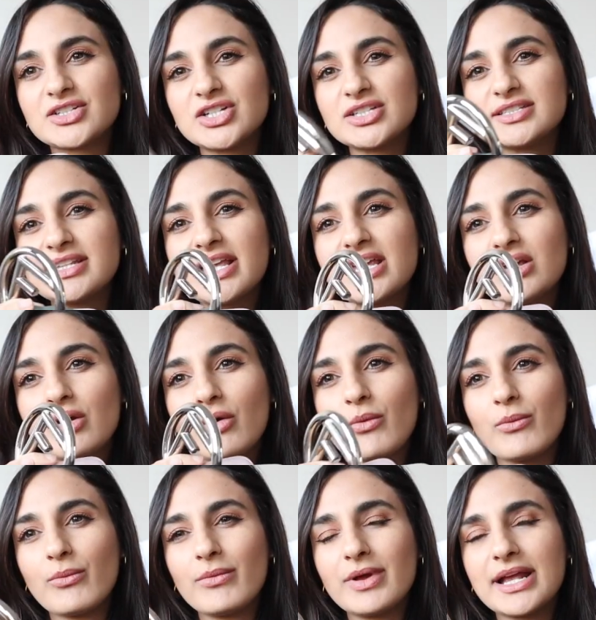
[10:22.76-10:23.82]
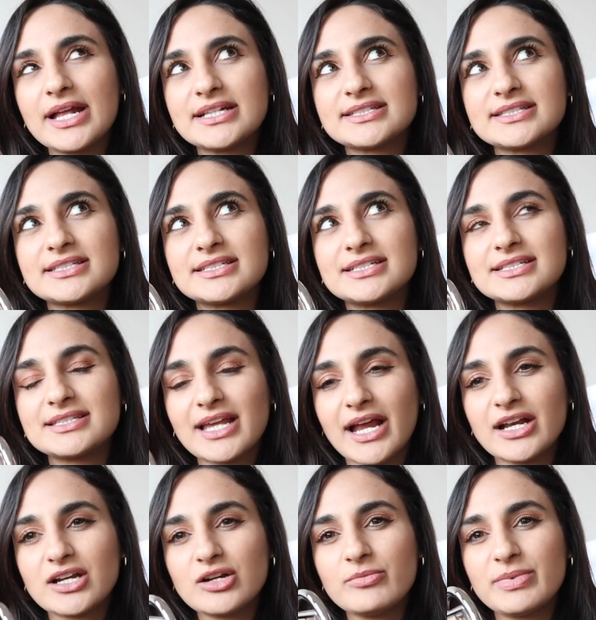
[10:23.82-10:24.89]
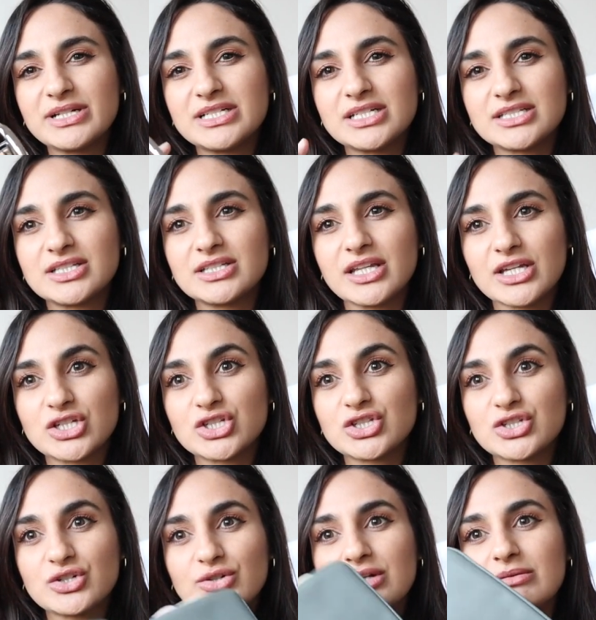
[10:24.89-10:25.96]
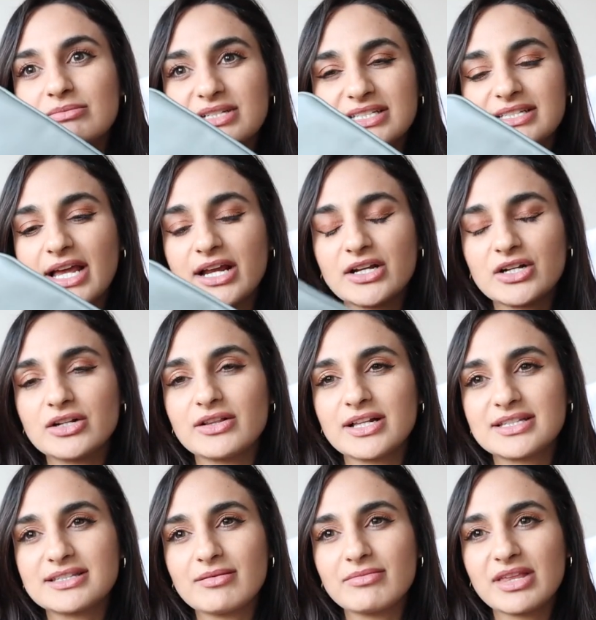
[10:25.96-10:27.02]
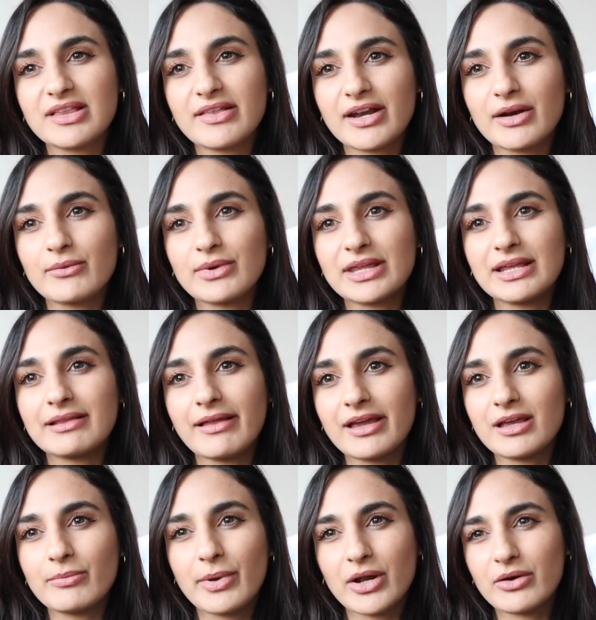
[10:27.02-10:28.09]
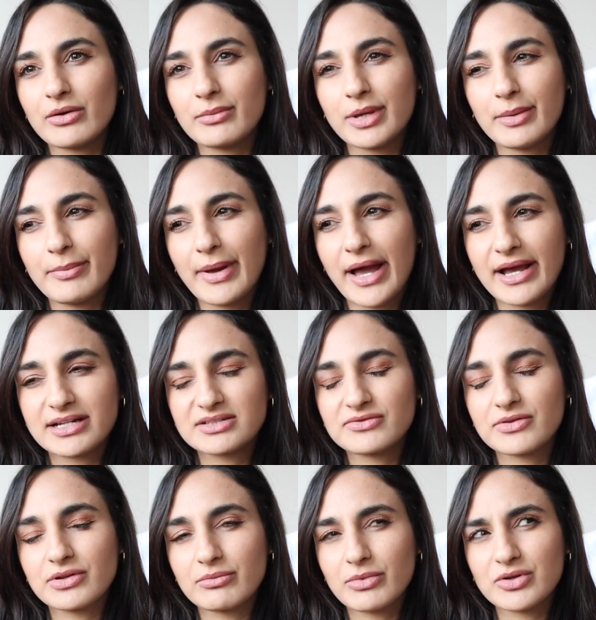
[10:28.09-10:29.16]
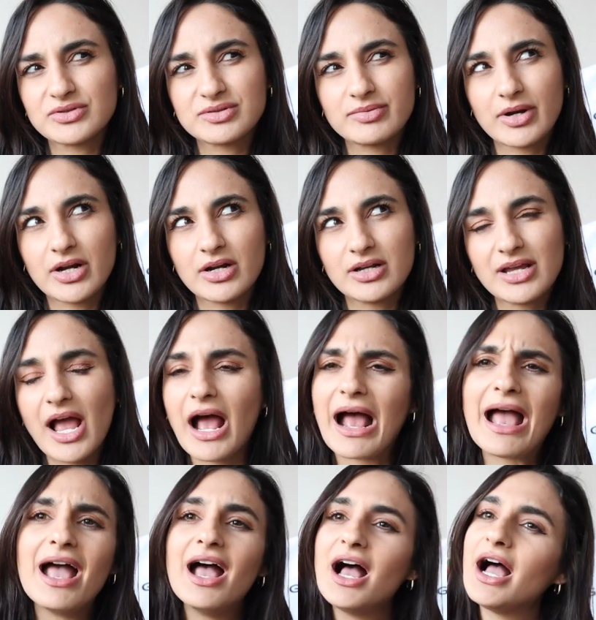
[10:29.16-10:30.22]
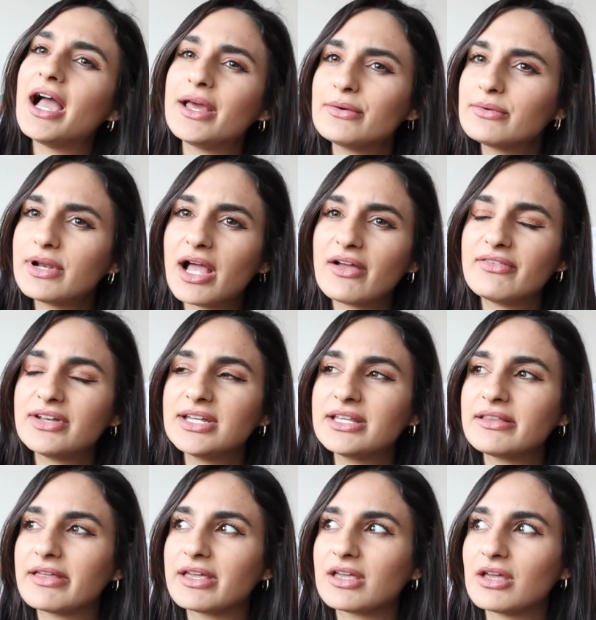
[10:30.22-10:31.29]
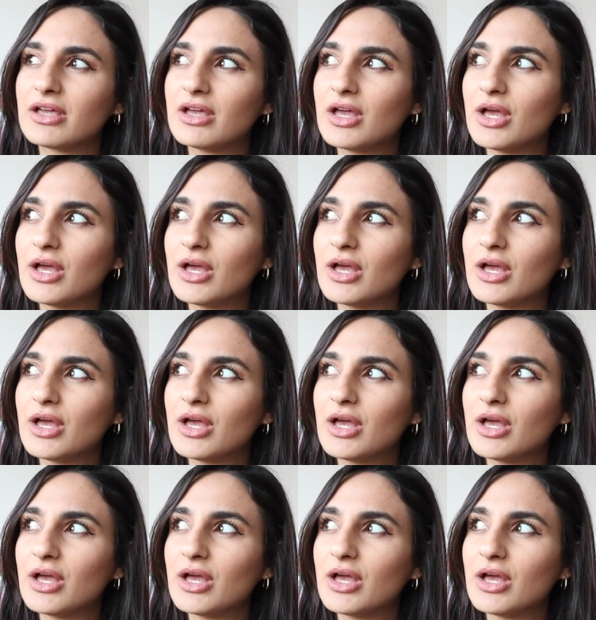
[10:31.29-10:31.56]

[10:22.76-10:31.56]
just like, it's designer, but doesn't like scream designer. That's something that I really like about all my bags for the most part. Yeah, I don't have any like